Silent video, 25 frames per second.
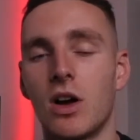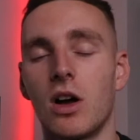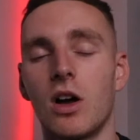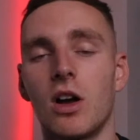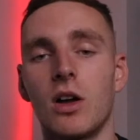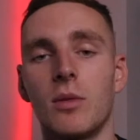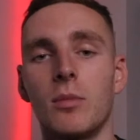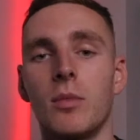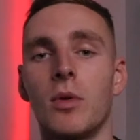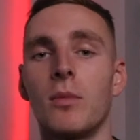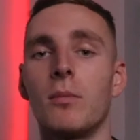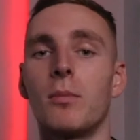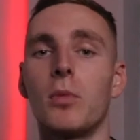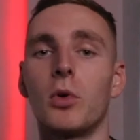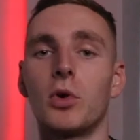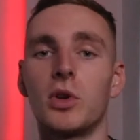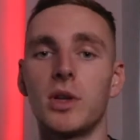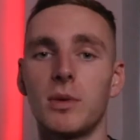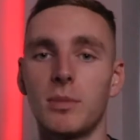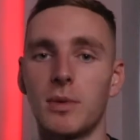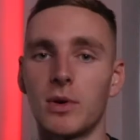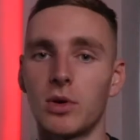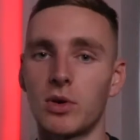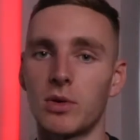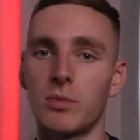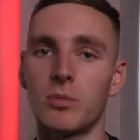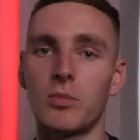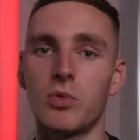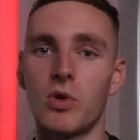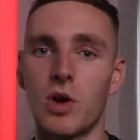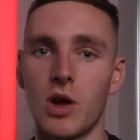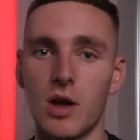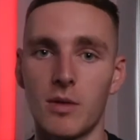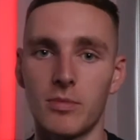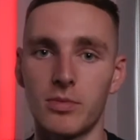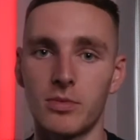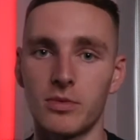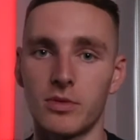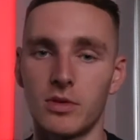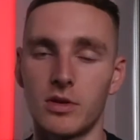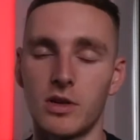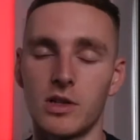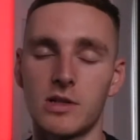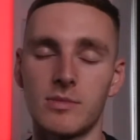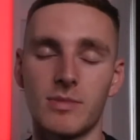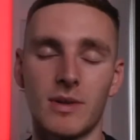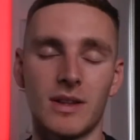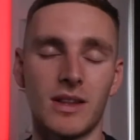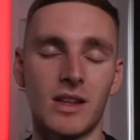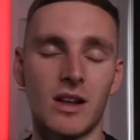I am on bodybuilding prep, I
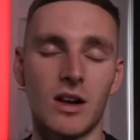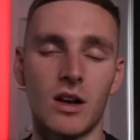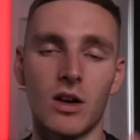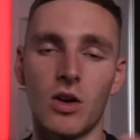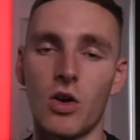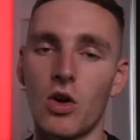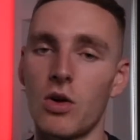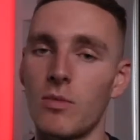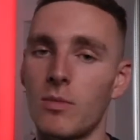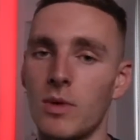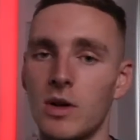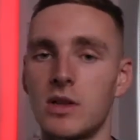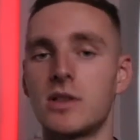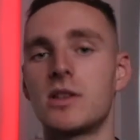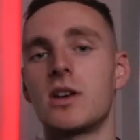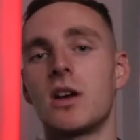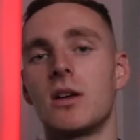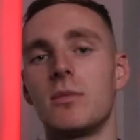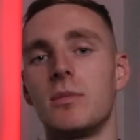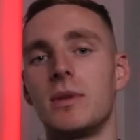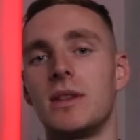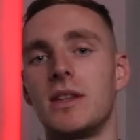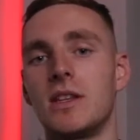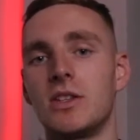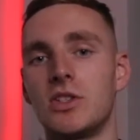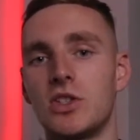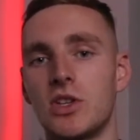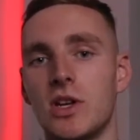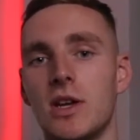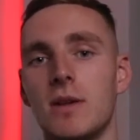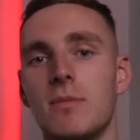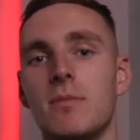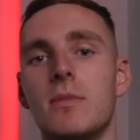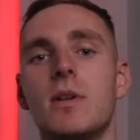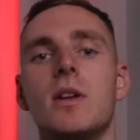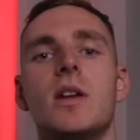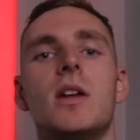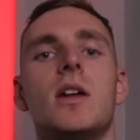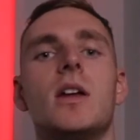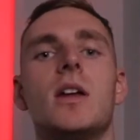spend a lot of my time in the gym,